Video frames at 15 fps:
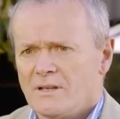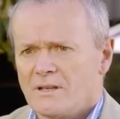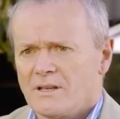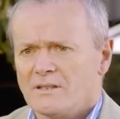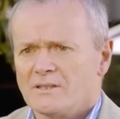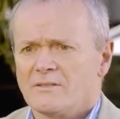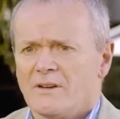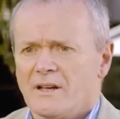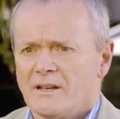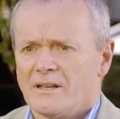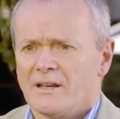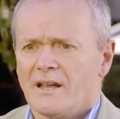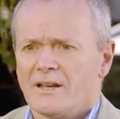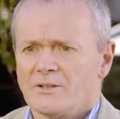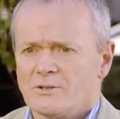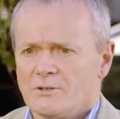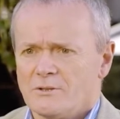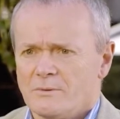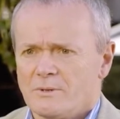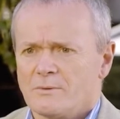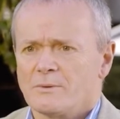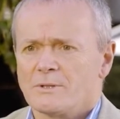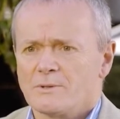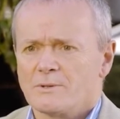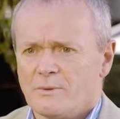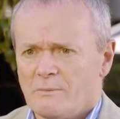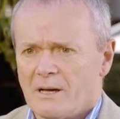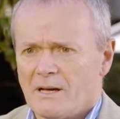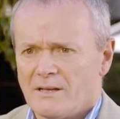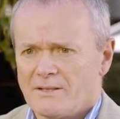cultivating an attitude with which we
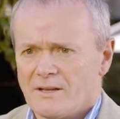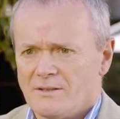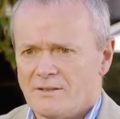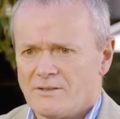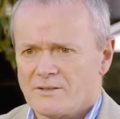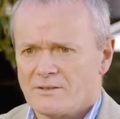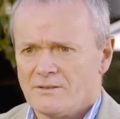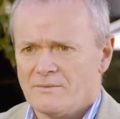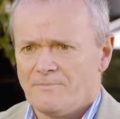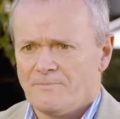pay attention.